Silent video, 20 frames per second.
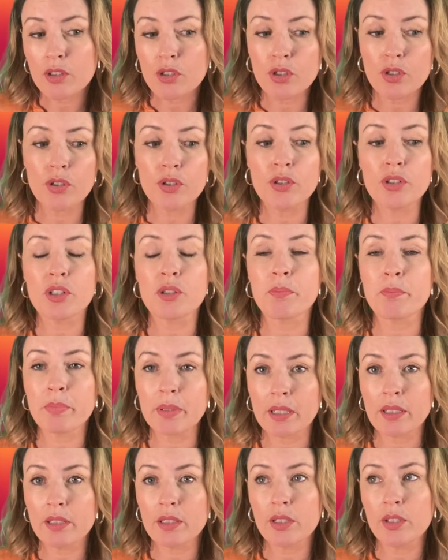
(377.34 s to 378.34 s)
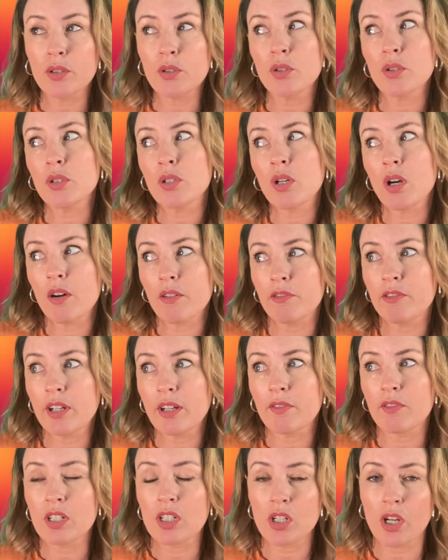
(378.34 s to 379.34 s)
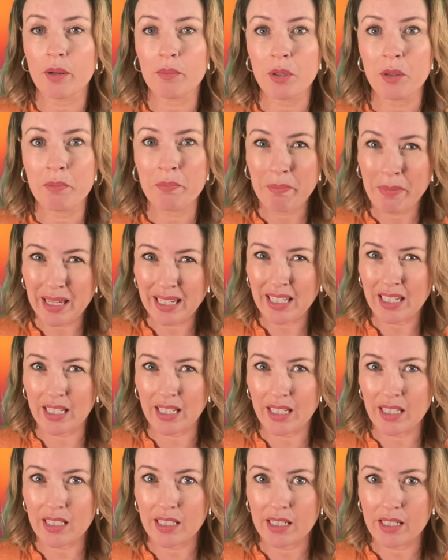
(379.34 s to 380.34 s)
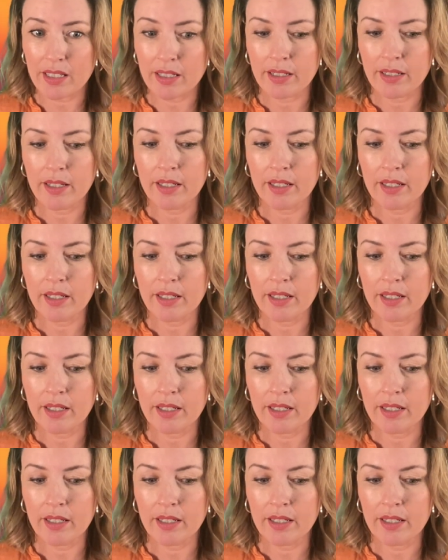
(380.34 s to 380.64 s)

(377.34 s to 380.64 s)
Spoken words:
Do you spill your coffee every time you make it?